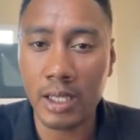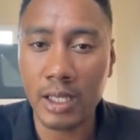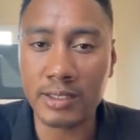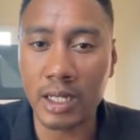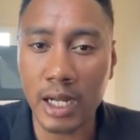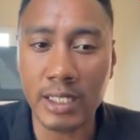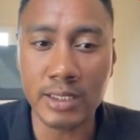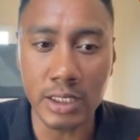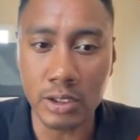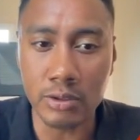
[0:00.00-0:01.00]
It's not
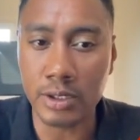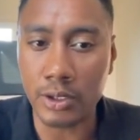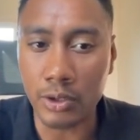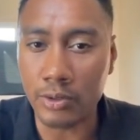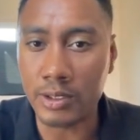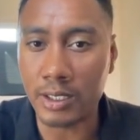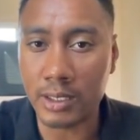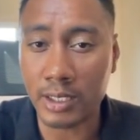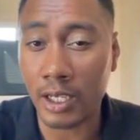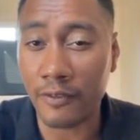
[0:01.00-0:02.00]
ideal to use
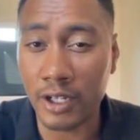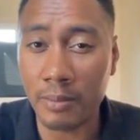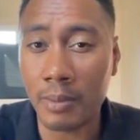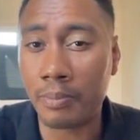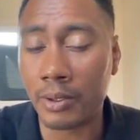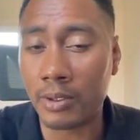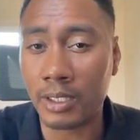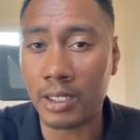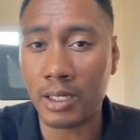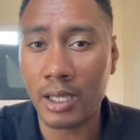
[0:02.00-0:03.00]
this. Like if you're gonna be
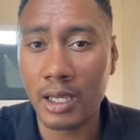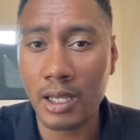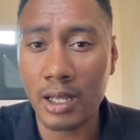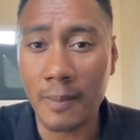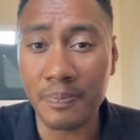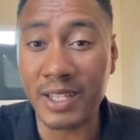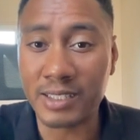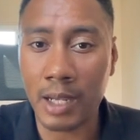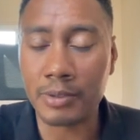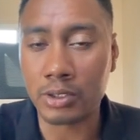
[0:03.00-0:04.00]
building this
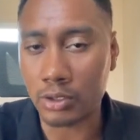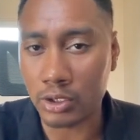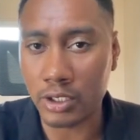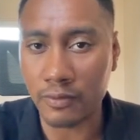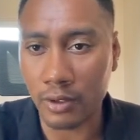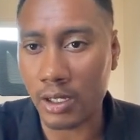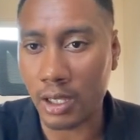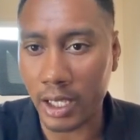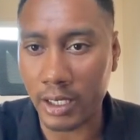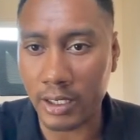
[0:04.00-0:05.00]
type of solution for a
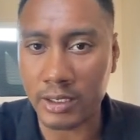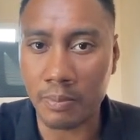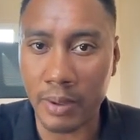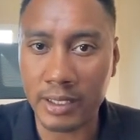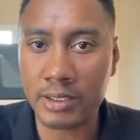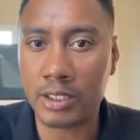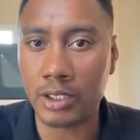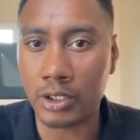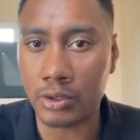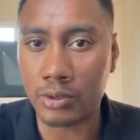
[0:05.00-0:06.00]
client, it's best to
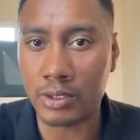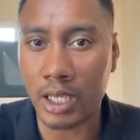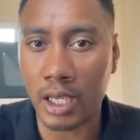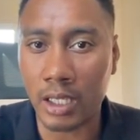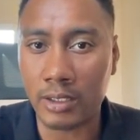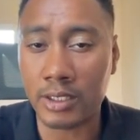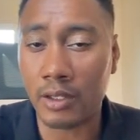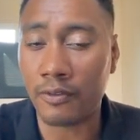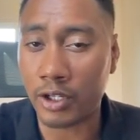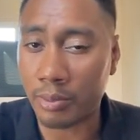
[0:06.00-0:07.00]
use a
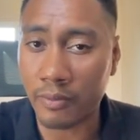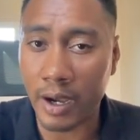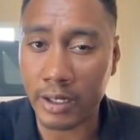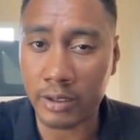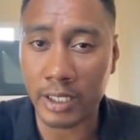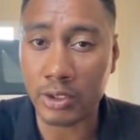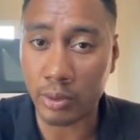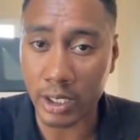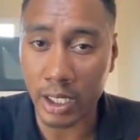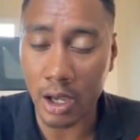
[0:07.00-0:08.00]
telephony provider like
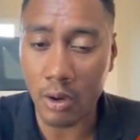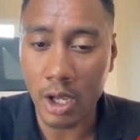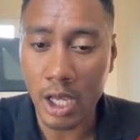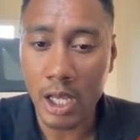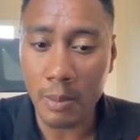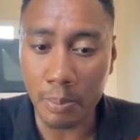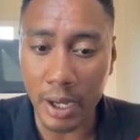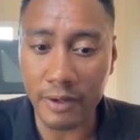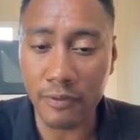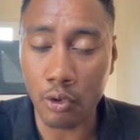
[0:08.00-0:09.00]
Twilio.
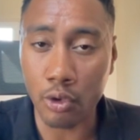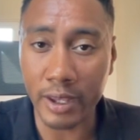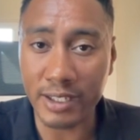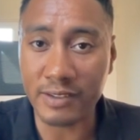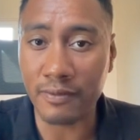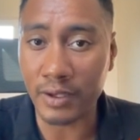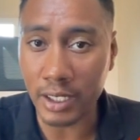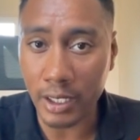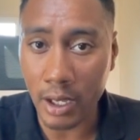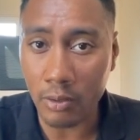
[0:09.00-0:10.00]
But for this
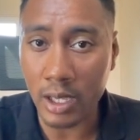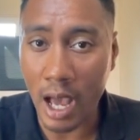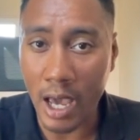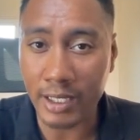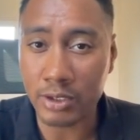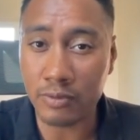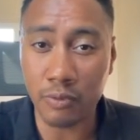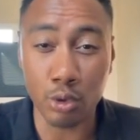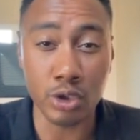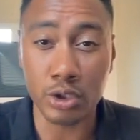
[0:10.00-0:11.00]
video guide,
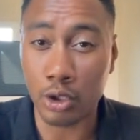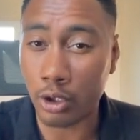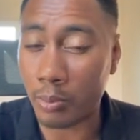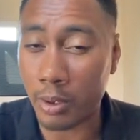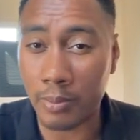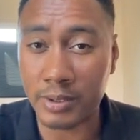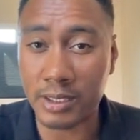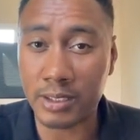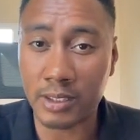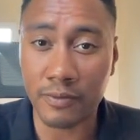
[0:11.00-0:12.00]
for tutorial
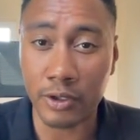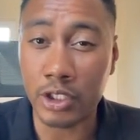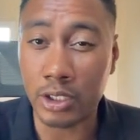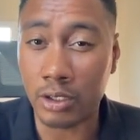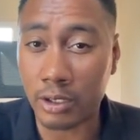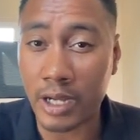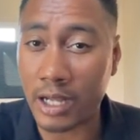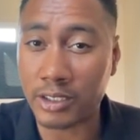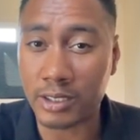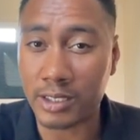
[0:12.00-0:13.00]
purposes, and for you to learn how
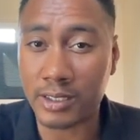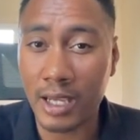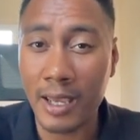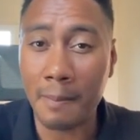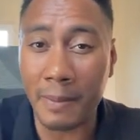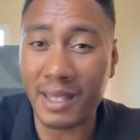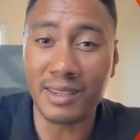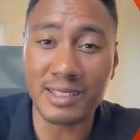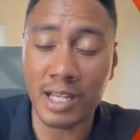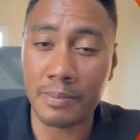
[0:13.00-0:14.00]
to just make
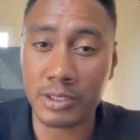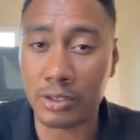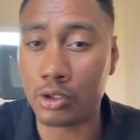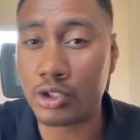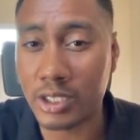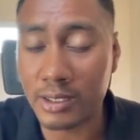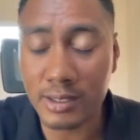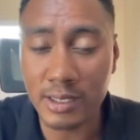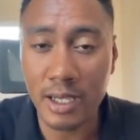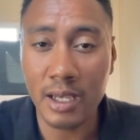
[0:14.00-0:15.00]
these type of
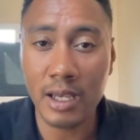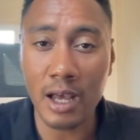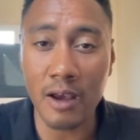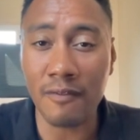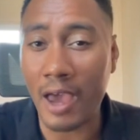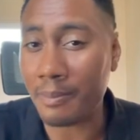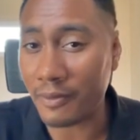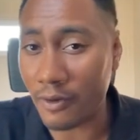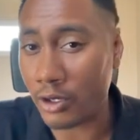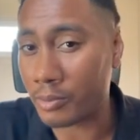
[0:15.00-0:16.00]
solutions, Vapi
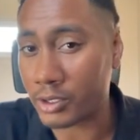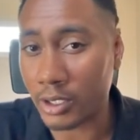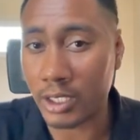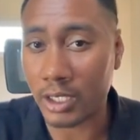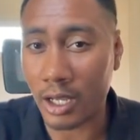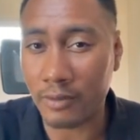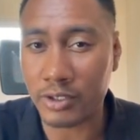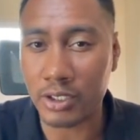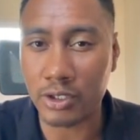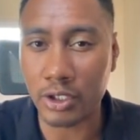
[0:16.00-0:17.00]
phone numbers are good enough,
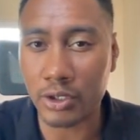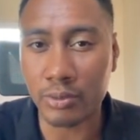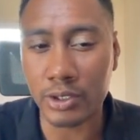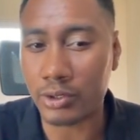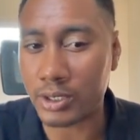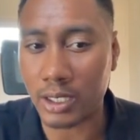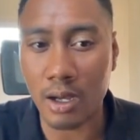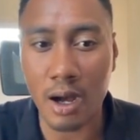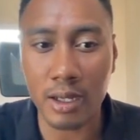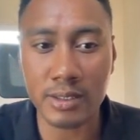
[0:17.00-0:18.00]
just so you're reducing
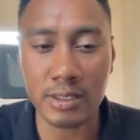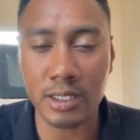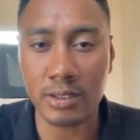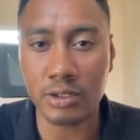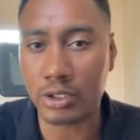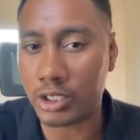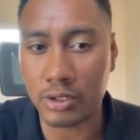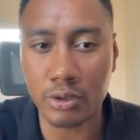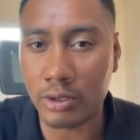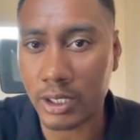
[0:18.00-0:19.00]
cost and just
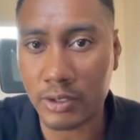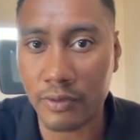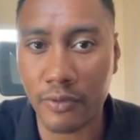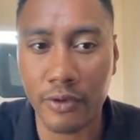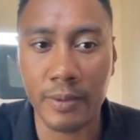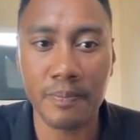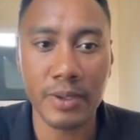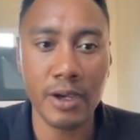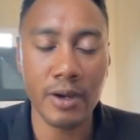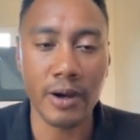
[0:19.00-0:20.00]
doing this for free,
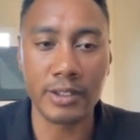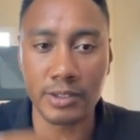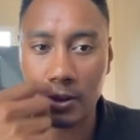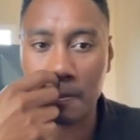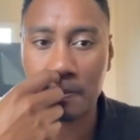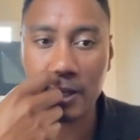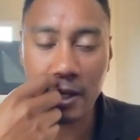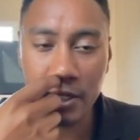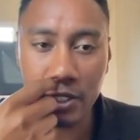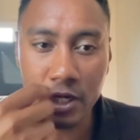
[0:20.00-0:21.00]
right? So
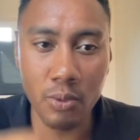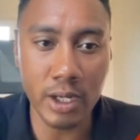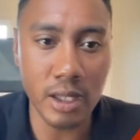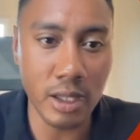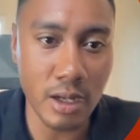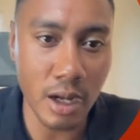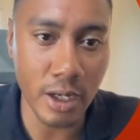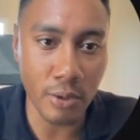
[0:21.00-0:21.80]
you're gonna wanna click on